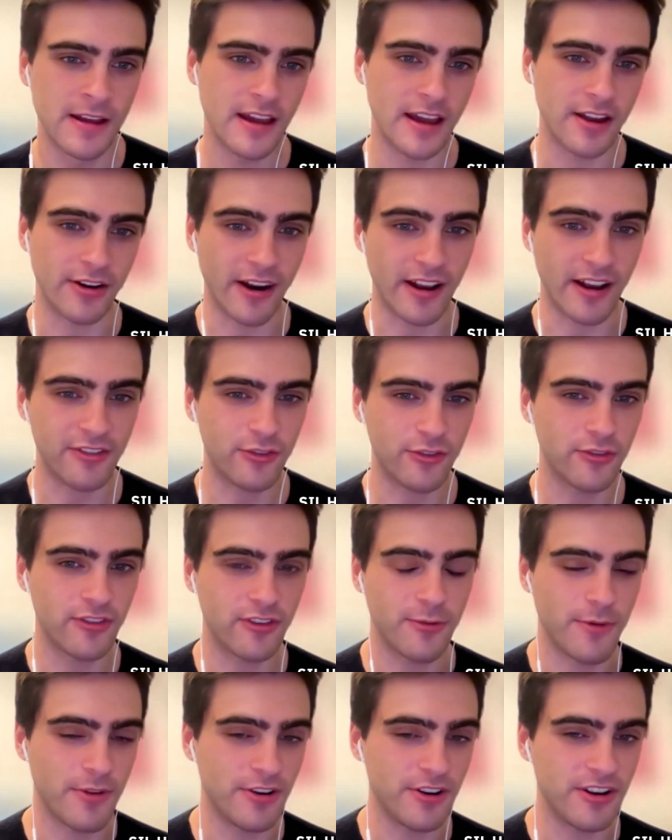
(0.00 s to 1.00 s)
a grassroots
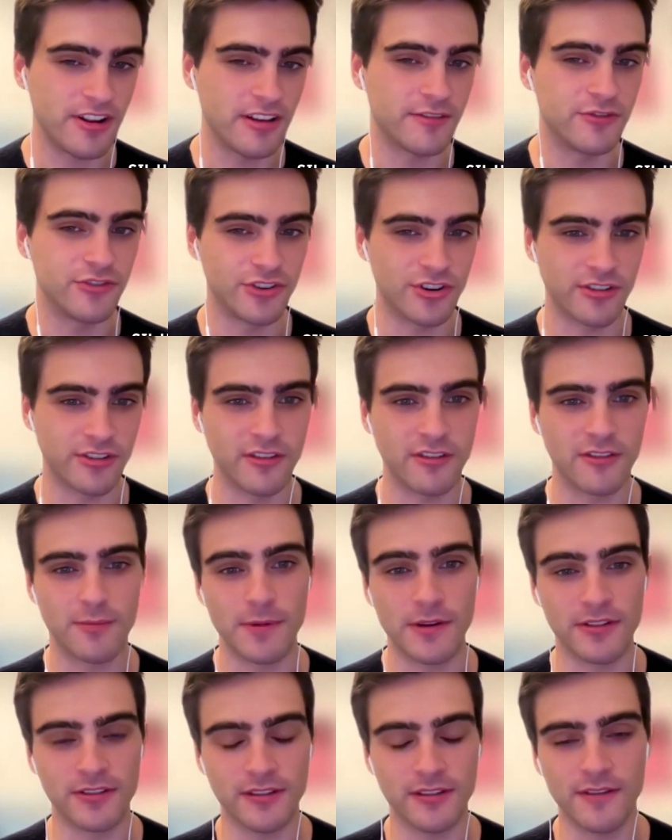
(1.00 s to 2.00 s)
community of journalists
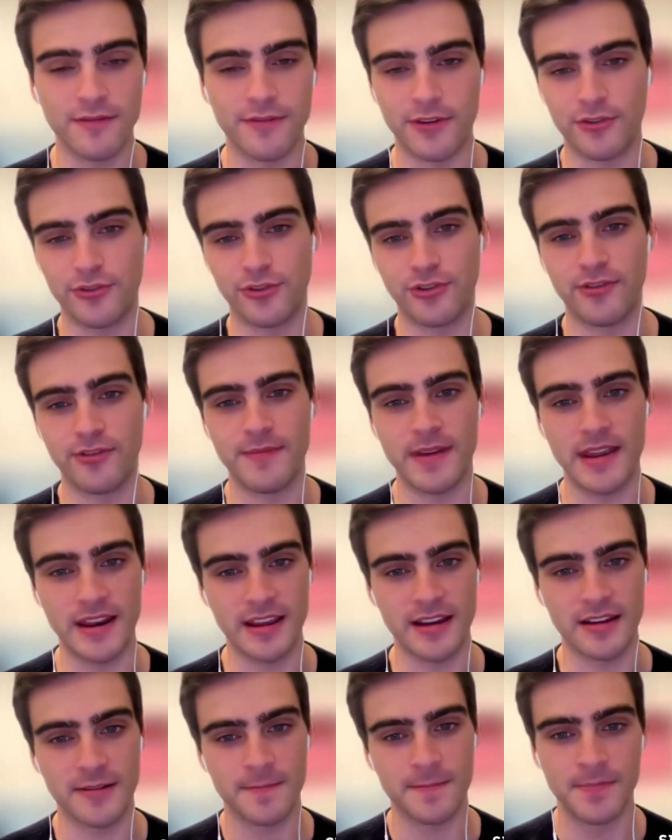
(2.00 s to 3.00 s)
building the future of
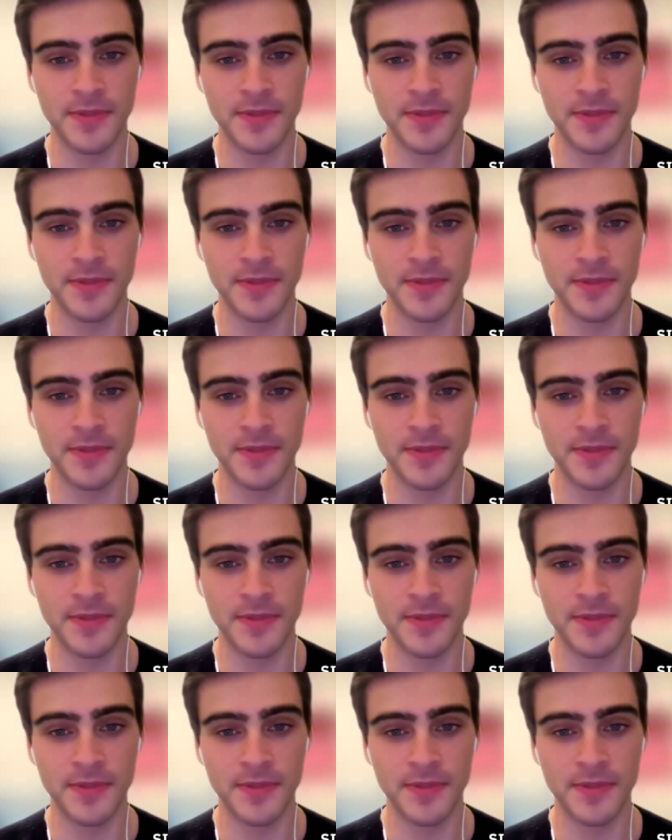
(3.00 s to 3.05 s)
media,